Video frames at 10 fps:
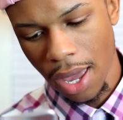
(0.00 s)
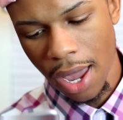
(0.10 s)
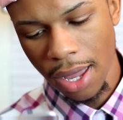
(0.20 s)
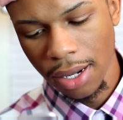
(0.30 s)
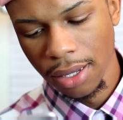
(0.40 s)

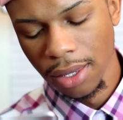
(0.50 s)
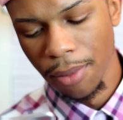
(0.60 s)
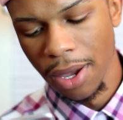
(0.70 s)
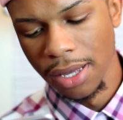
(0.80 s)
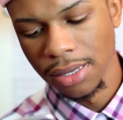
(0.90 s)
Hayden, the
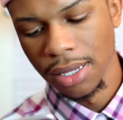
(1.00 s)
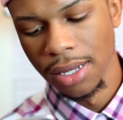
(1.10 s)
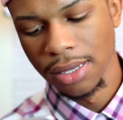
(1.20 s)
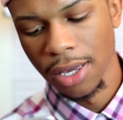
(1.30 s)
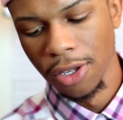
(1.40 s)
man
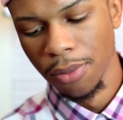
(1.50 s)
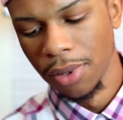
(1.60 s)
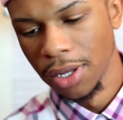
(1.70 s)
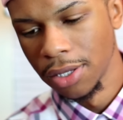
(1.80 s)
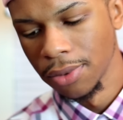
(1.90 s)
says, "Can you
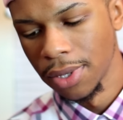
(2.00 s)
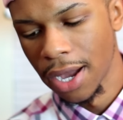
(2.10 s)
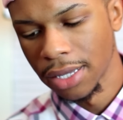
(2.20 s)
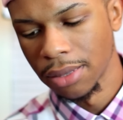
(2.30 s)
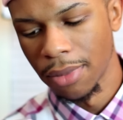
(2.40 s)
please
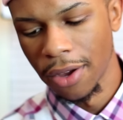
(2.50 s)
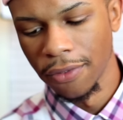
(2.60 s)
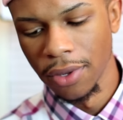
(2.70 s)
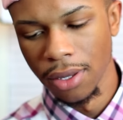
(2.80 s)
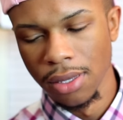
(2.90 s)
react to my
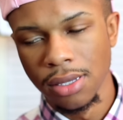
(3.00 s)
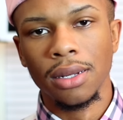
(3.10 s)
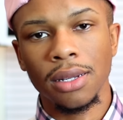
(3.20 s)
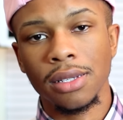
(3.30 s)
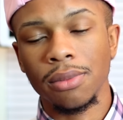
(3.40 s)
vids?"
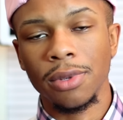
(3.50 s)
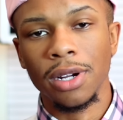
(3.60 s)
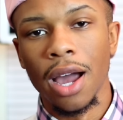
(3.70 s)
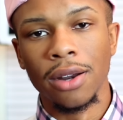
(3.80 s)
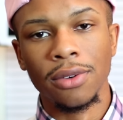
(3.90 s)
Listen,
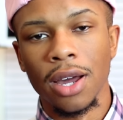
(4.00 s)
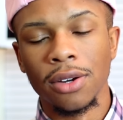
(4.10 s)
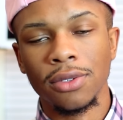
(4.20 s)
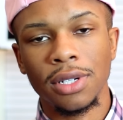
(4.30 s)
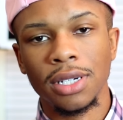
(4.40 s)
bro, I don't, I
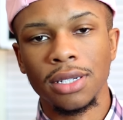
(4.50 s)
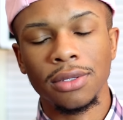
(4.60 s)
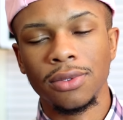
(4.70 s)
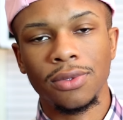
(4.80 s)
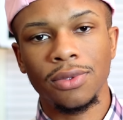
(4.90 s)
don't uh,
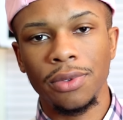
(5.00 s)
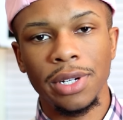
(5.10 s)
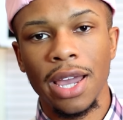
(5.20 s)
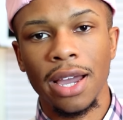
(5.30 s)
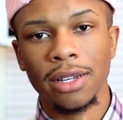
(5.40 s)

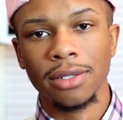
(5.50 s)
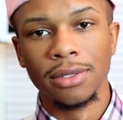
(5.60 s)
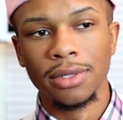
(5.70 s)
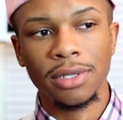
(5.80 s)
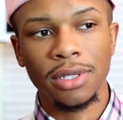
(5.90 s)
react
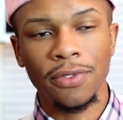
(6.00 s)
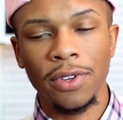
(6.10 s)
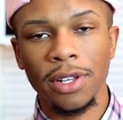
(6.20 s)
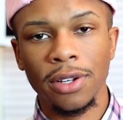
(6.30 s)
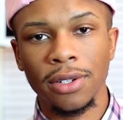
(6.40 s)
to
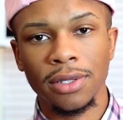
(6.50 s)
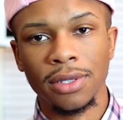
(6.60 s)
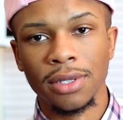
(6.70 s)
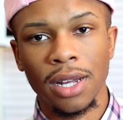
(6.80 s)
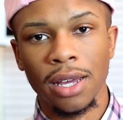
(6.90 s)

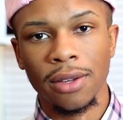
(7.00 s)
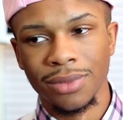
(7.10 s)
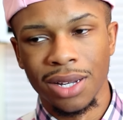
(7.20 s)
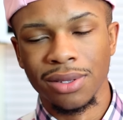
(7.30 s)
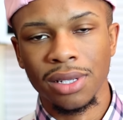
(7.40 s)
videos. Like,
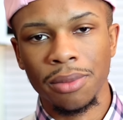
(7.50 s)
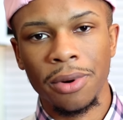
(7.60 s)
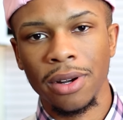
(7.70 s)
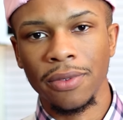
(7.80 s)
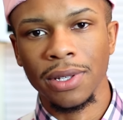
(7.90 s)
I don't see the
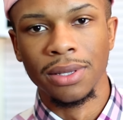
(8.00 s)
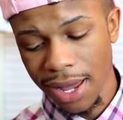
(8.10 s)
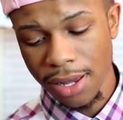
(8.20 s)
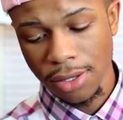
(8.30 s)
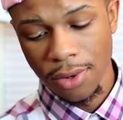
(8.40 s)
point of it.
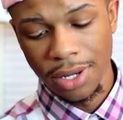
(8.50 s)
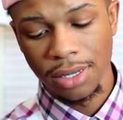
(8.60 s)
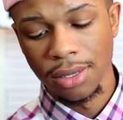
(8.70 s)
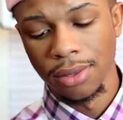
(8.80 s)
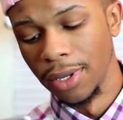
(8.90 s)
Last
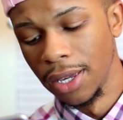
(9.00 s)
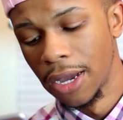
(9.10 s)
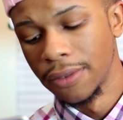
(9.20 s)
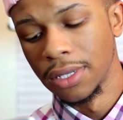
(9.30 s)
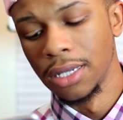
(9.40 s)
question. E
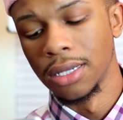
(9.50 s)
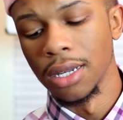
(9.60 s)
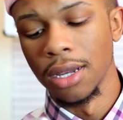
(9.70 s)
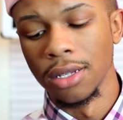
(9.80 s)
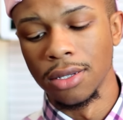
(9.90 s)
F C
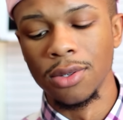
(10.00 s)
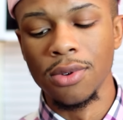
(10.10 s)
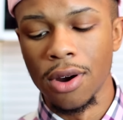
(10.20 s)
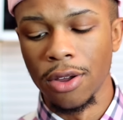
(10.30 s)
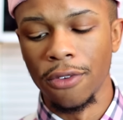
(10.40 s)
says,
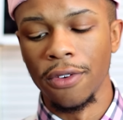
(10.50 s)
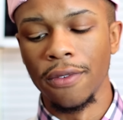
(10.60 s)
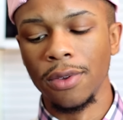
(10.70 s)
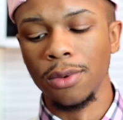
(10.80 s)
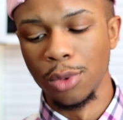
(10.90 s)
"Who are your
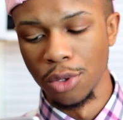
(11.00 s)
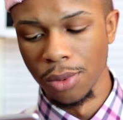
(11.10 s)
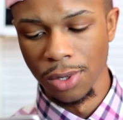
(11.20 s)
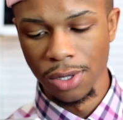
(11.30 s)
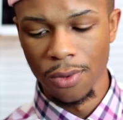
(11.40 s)
favorite
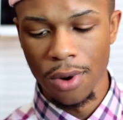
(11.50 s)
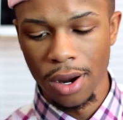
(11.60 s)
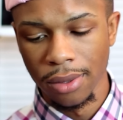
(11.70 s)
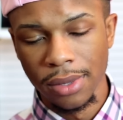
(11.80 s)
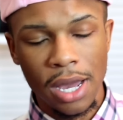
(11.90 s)
YouTubers and why?"